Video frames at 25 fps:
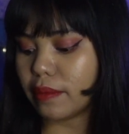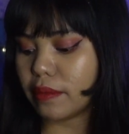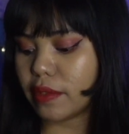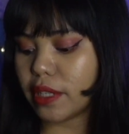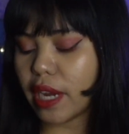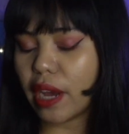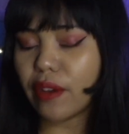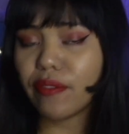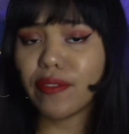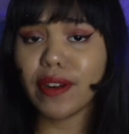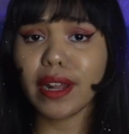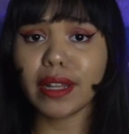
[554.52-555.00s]

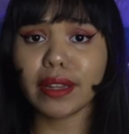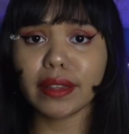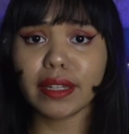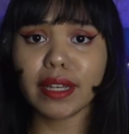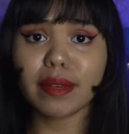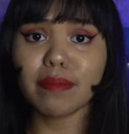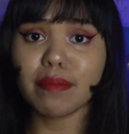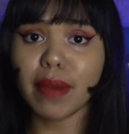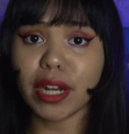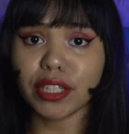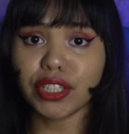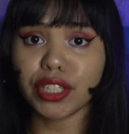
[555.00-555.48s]

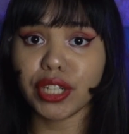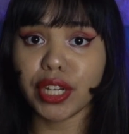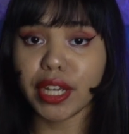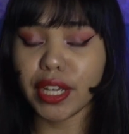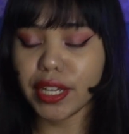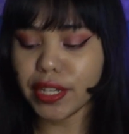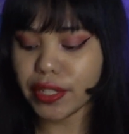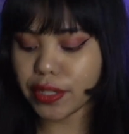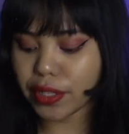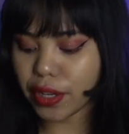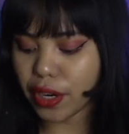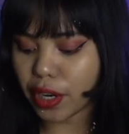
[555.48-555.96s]
definitely much
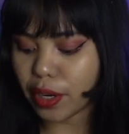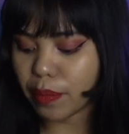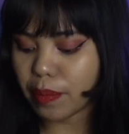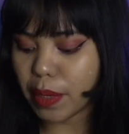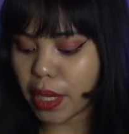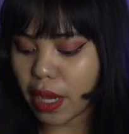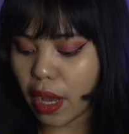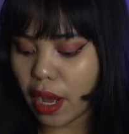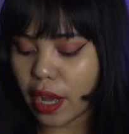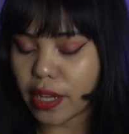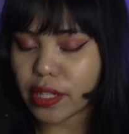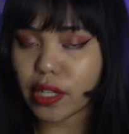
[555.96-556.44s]
easier,
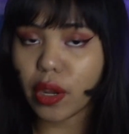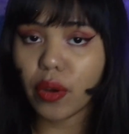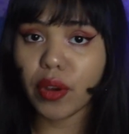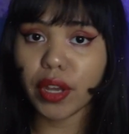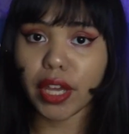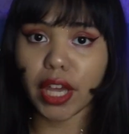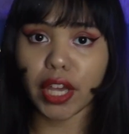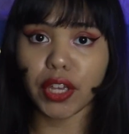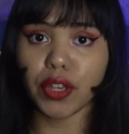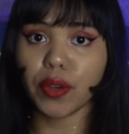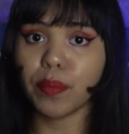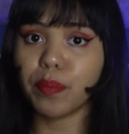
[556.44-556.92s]
because
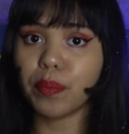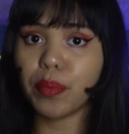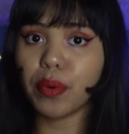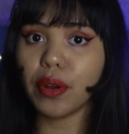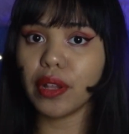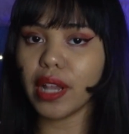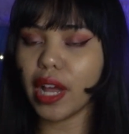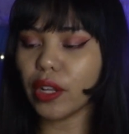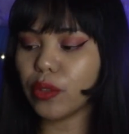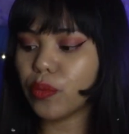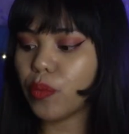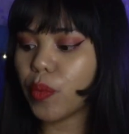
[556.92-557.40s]
okay, you
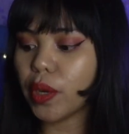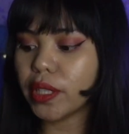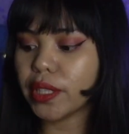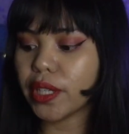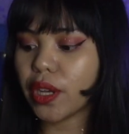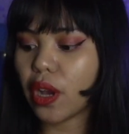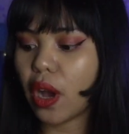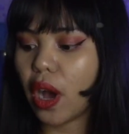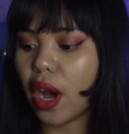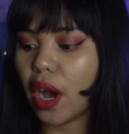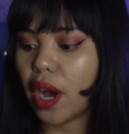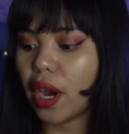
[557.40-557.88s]
pull out
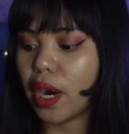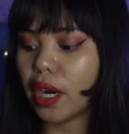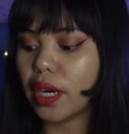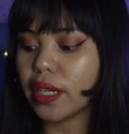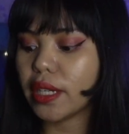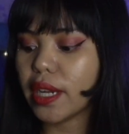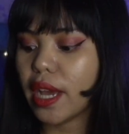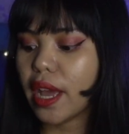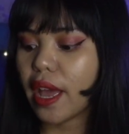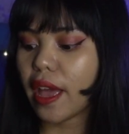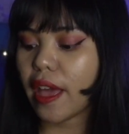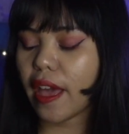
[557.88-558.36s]
one
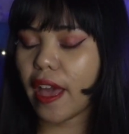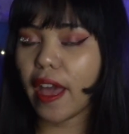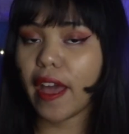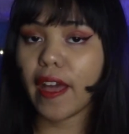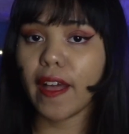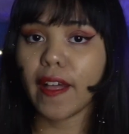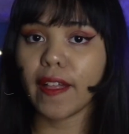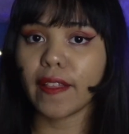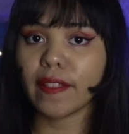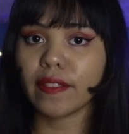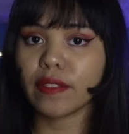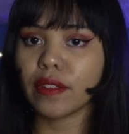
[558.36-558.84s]
card
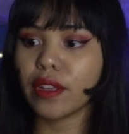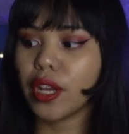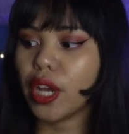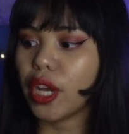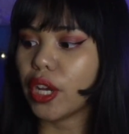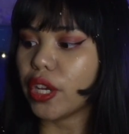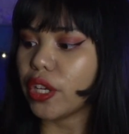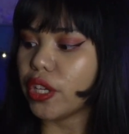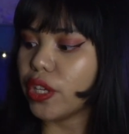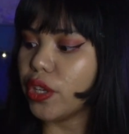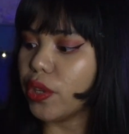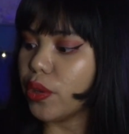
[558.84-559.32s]
and
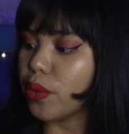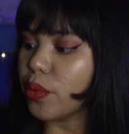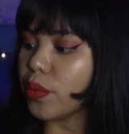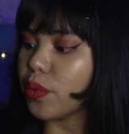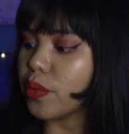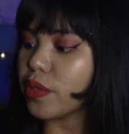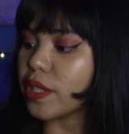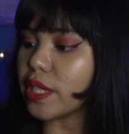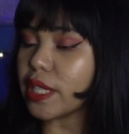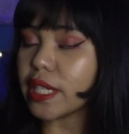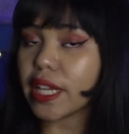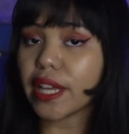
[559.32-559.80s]

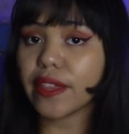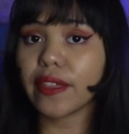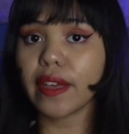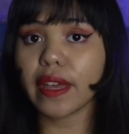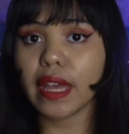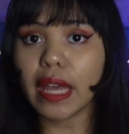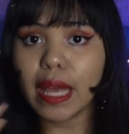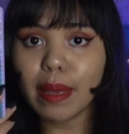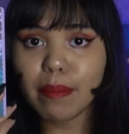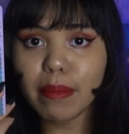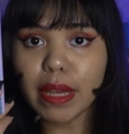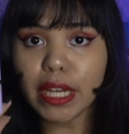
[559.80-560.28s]
you see
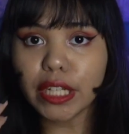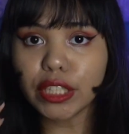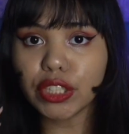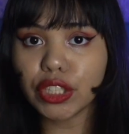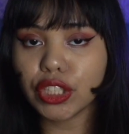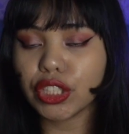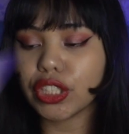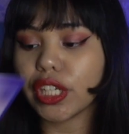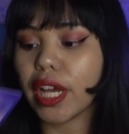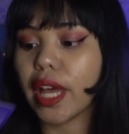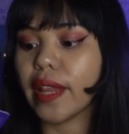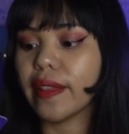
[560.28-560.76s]
the
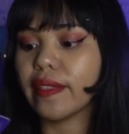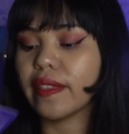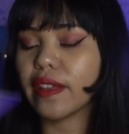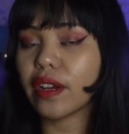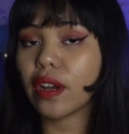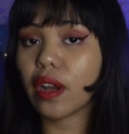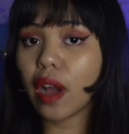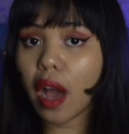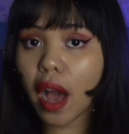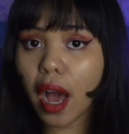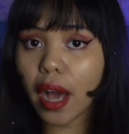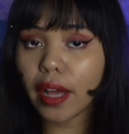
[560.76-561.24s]
image and the
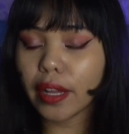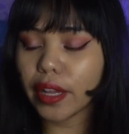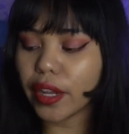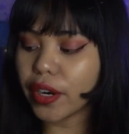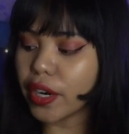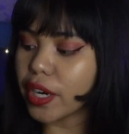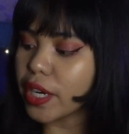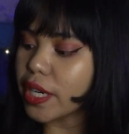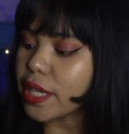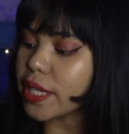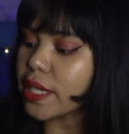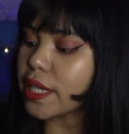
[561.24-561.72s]

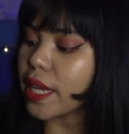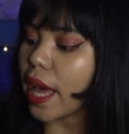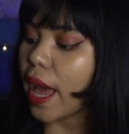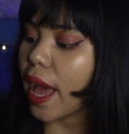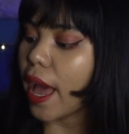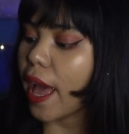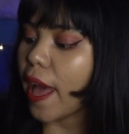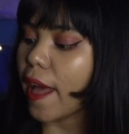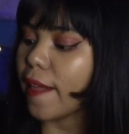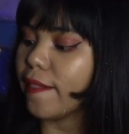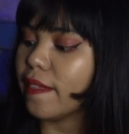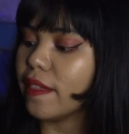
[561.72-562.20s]
colors
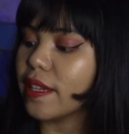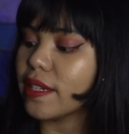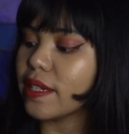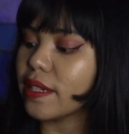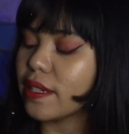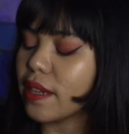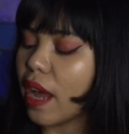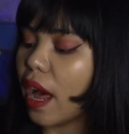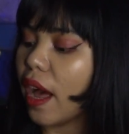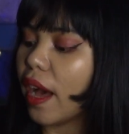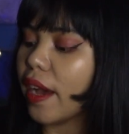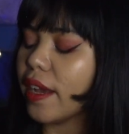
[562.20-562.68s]
and the
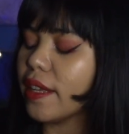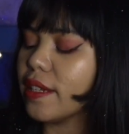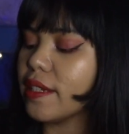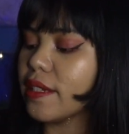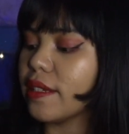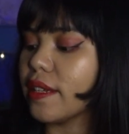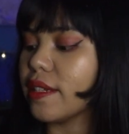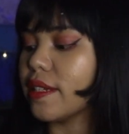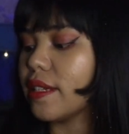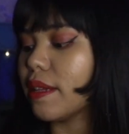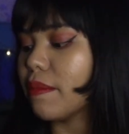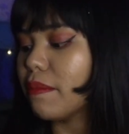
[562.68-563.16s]

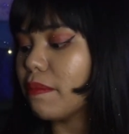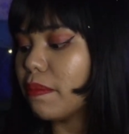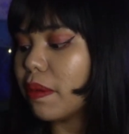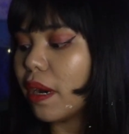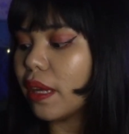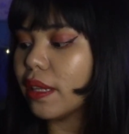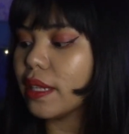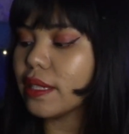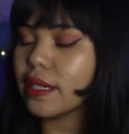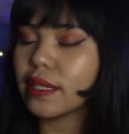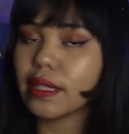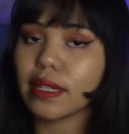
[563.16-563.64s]
signs, the
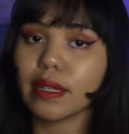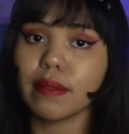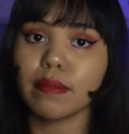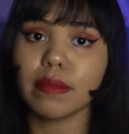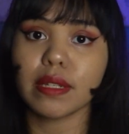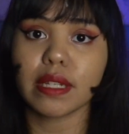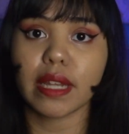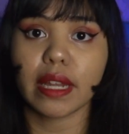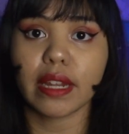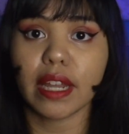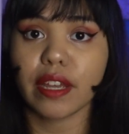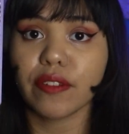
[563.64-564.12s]

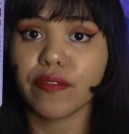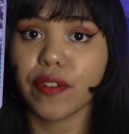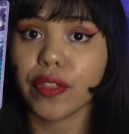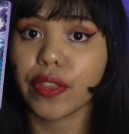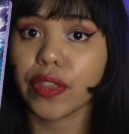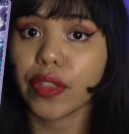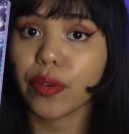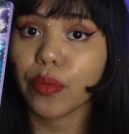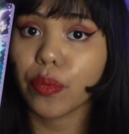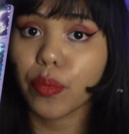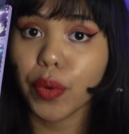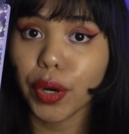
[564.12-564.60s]
symbolisms, and
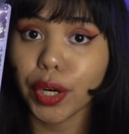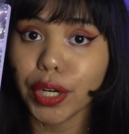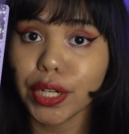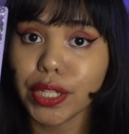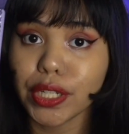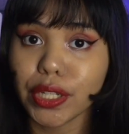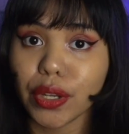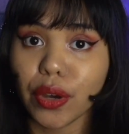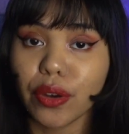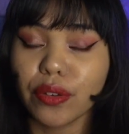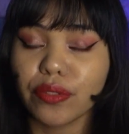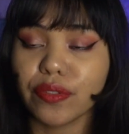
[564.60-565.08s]
even the
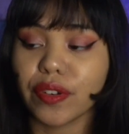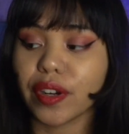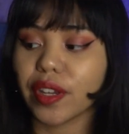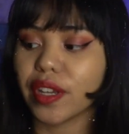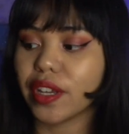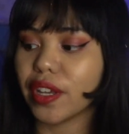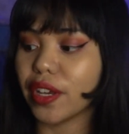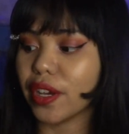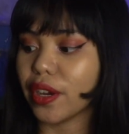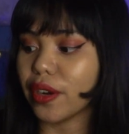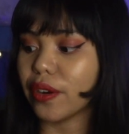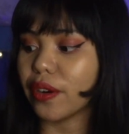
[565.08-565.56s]
words over
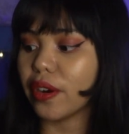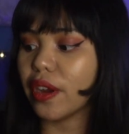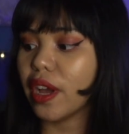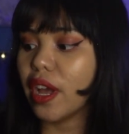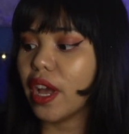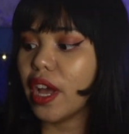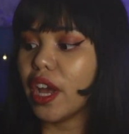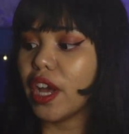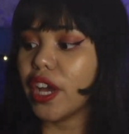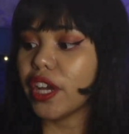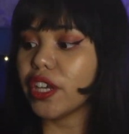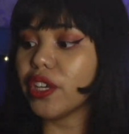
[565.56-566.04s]
here.
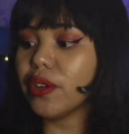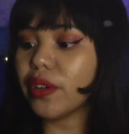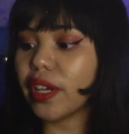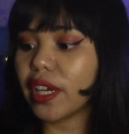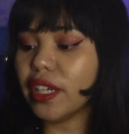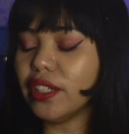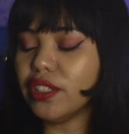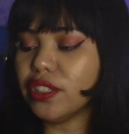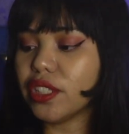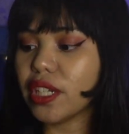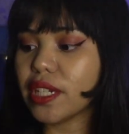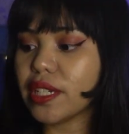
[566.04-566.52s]
You
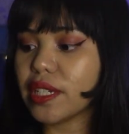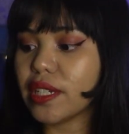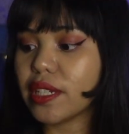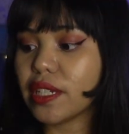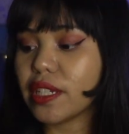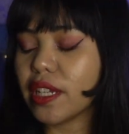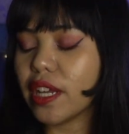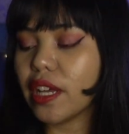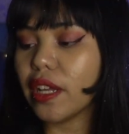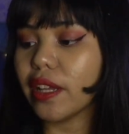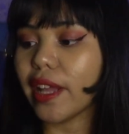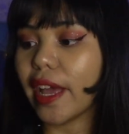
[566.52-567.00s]
can just
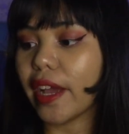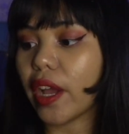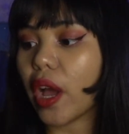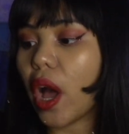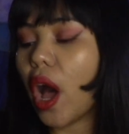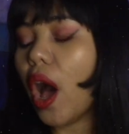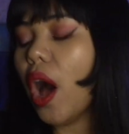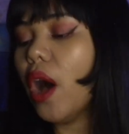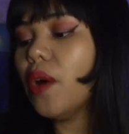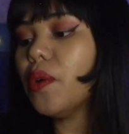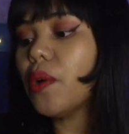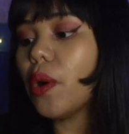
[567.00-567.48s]
see like,
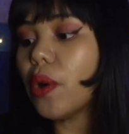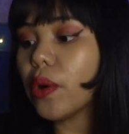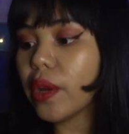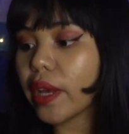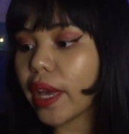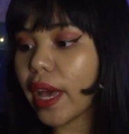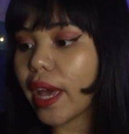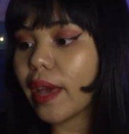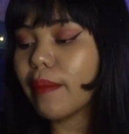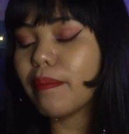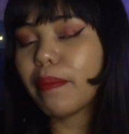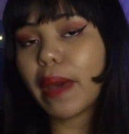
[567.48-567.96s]
oh,
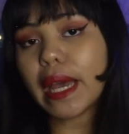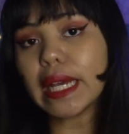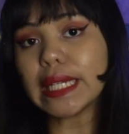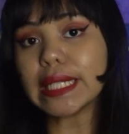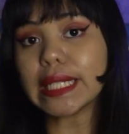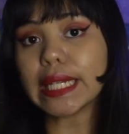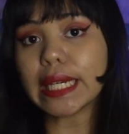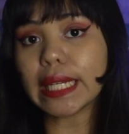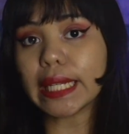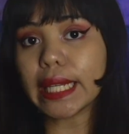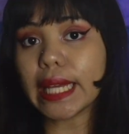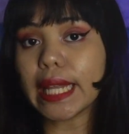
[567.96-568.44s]
okay,
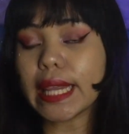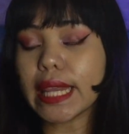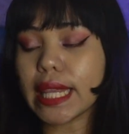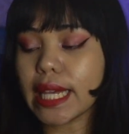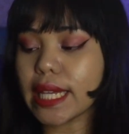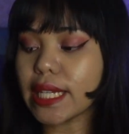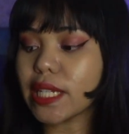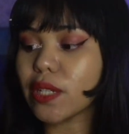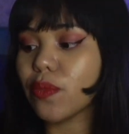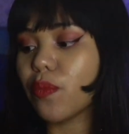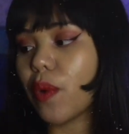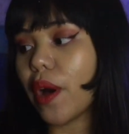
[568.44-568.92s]
basically
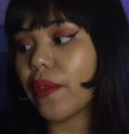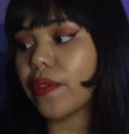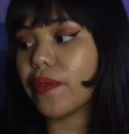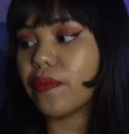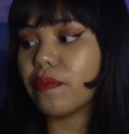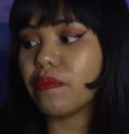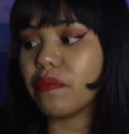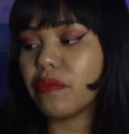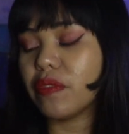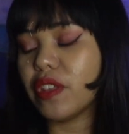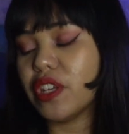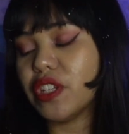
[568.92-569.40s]
this
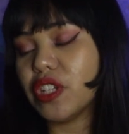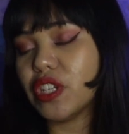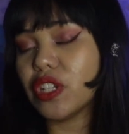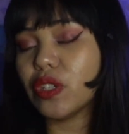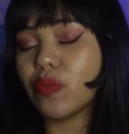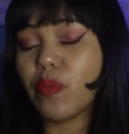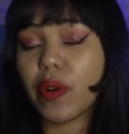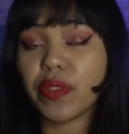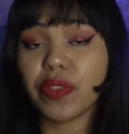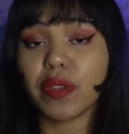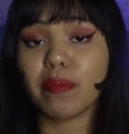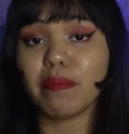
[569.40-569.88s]

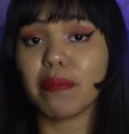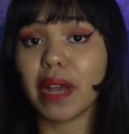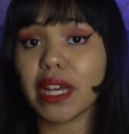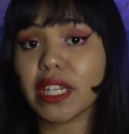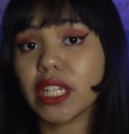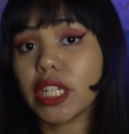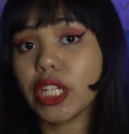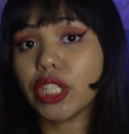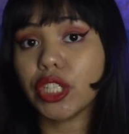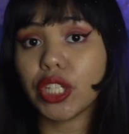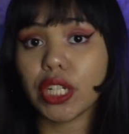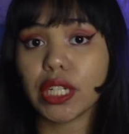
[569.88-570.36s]
is what the
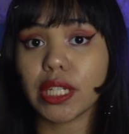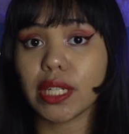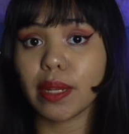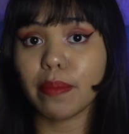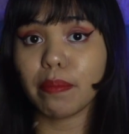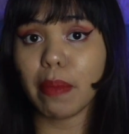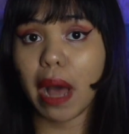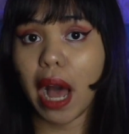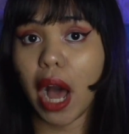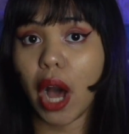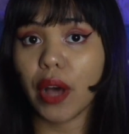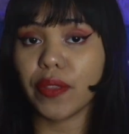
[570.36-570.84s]
message is
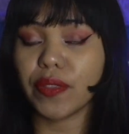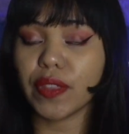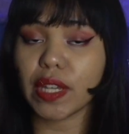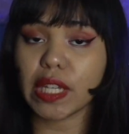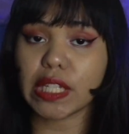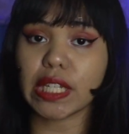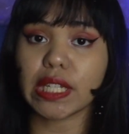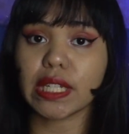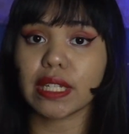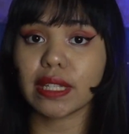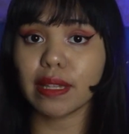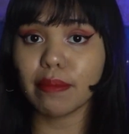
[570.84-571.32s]
about,
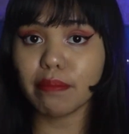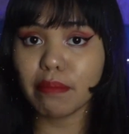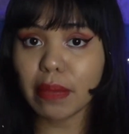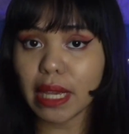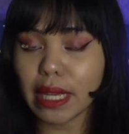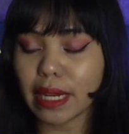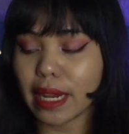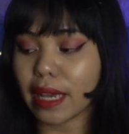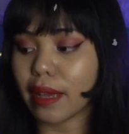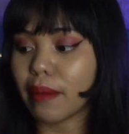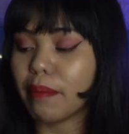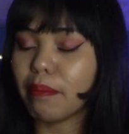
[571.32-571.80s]
this is the
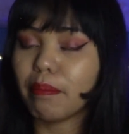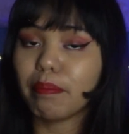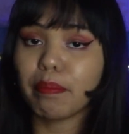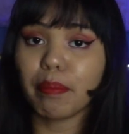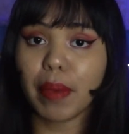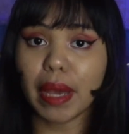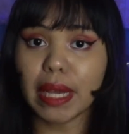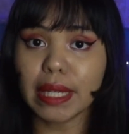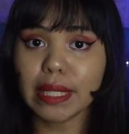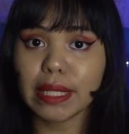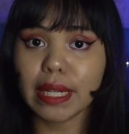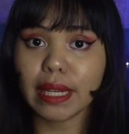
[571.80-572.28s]
meaning.
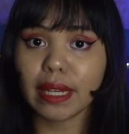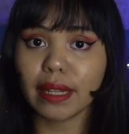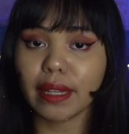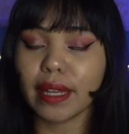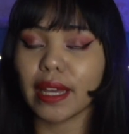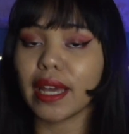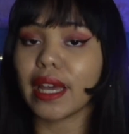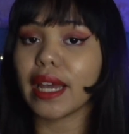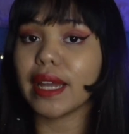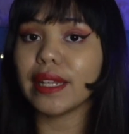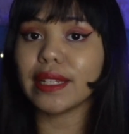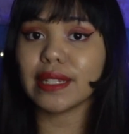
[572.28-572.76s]

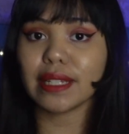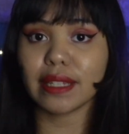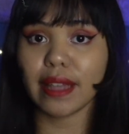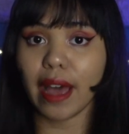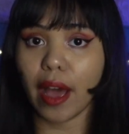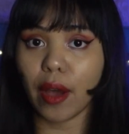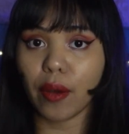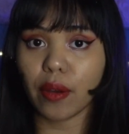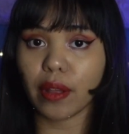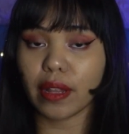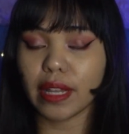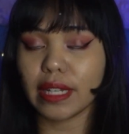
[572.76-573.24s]
Basically it's
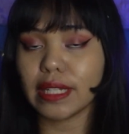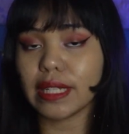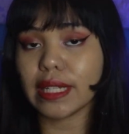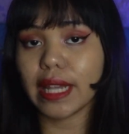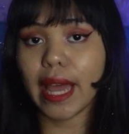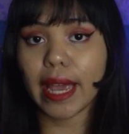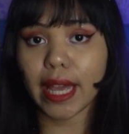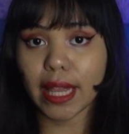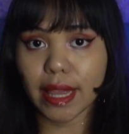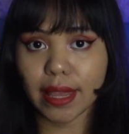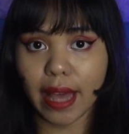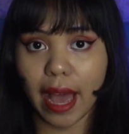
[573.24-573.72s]

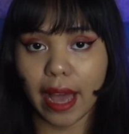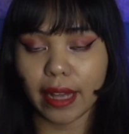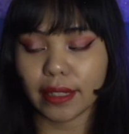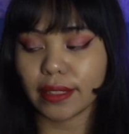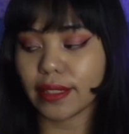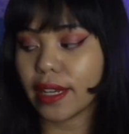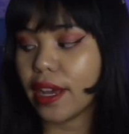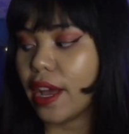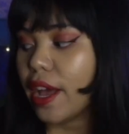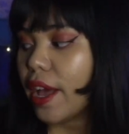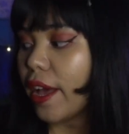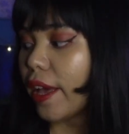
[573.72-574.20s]
like
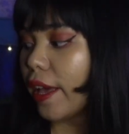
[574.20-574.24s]
that.